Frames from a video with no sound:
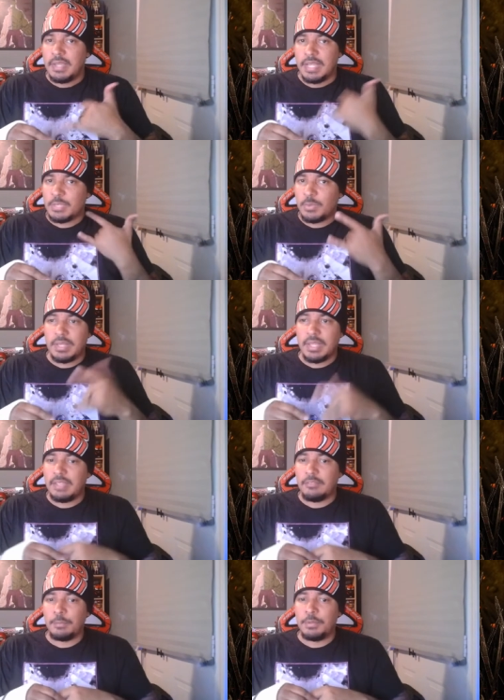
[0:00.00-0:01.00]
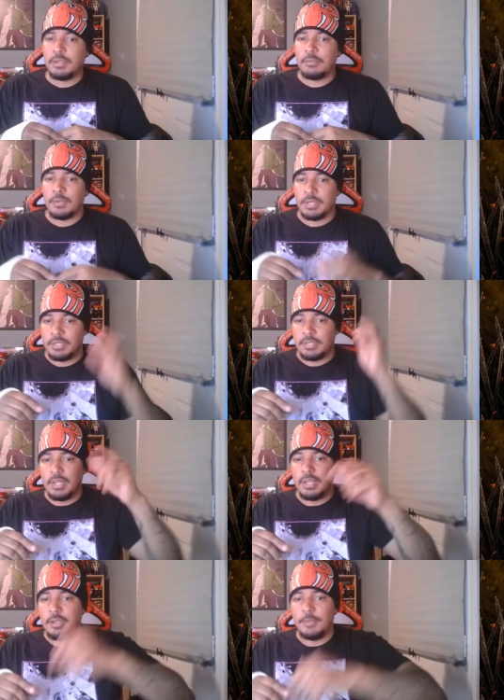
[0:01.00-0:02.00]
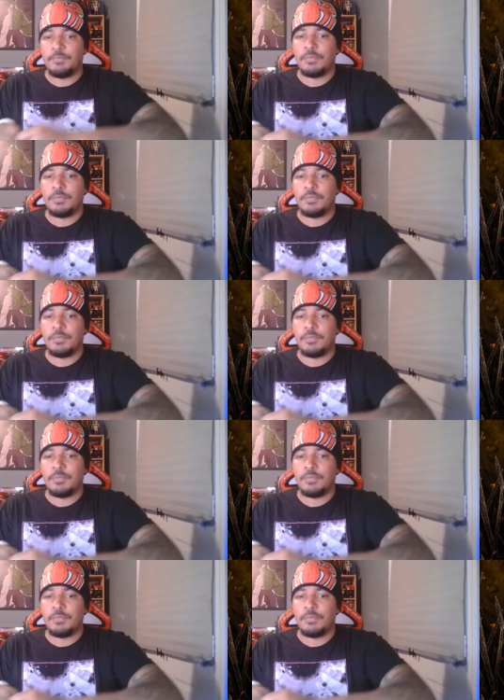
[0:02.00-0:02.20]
that's why they even put freaking uh,